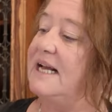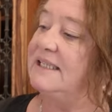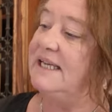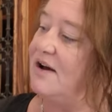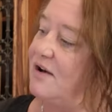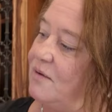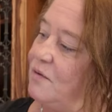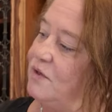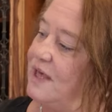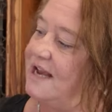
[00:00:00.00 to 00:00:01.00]
Santiago,
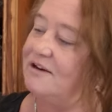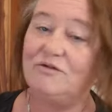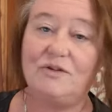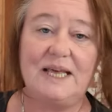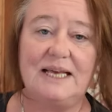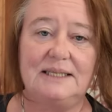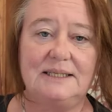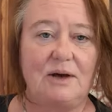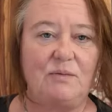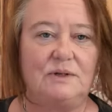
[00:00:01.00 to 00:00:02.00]
all the extra things
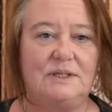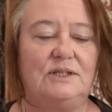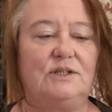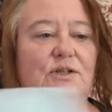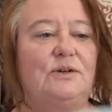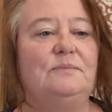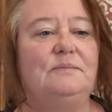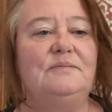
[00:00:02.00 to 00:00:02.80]
that I wanted to do.